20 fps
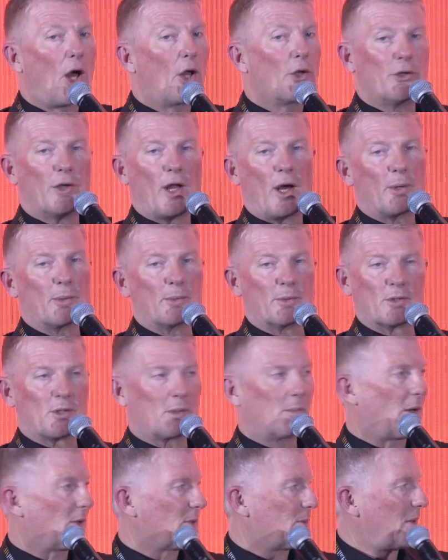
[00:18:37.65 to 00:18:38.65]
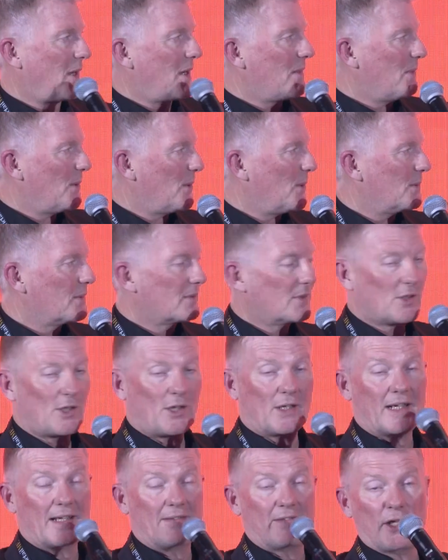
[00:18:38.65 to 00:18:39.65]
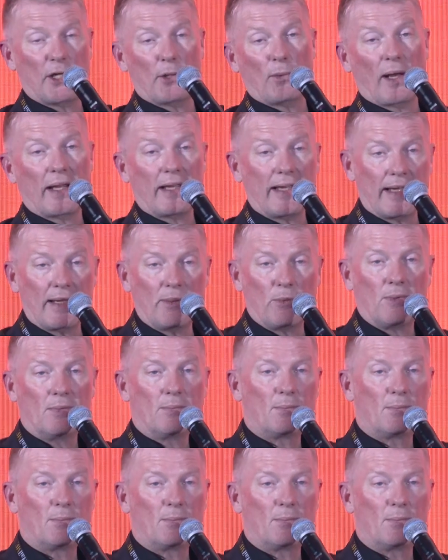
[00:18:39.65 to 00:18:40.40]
unknown to most people, certainly in the UAE.